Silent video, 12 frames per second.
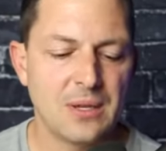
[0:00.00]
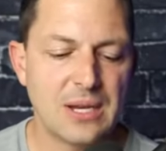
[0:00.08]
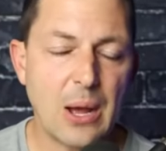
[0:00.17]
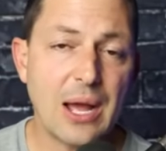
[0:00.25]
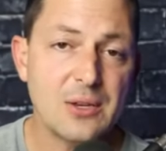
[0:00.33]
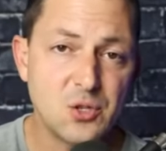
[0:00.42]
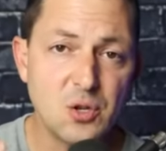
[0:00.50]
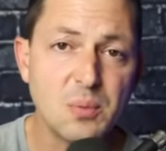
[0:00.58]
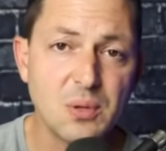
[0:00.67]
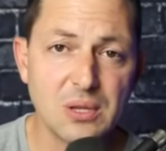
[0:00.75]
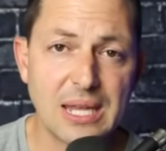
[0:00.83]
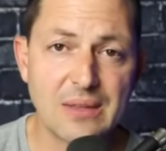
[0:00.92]
Now, I do
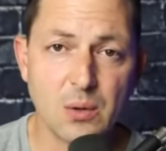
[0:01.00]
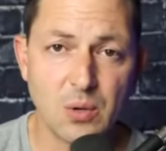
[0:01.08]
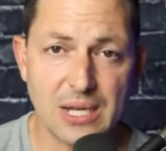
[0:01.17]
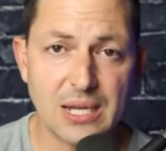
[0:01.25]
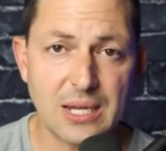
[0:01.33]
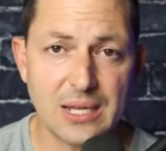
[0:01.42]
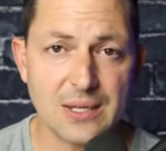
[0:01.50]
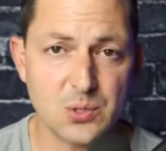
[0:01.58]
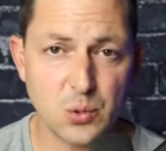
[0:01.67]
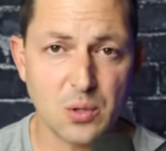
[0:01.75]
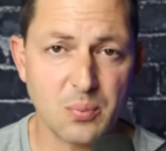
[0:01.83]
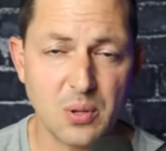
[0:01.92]
believe that we're getting
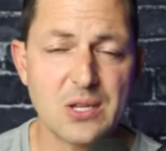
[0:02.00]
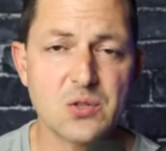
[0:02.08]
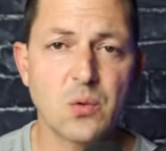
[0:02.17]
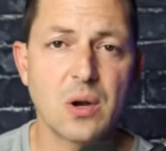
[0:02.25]
into a place